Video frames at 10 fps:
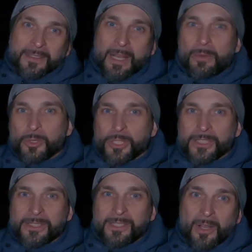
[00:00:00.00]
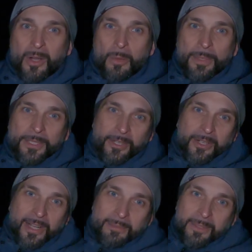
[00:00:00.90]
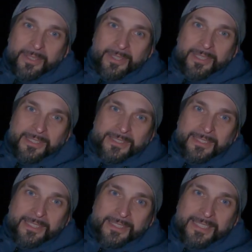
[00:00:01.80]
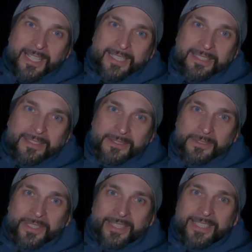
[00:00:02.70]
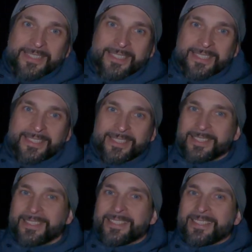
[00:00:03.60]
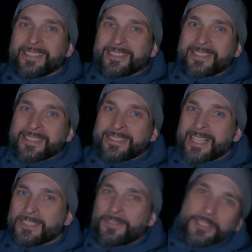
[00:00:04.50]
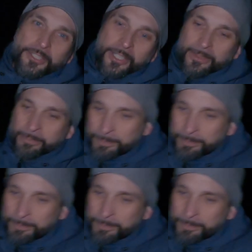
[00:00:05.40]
Now you just open your hammock and sit inside. It's very easy. That's a nice feature.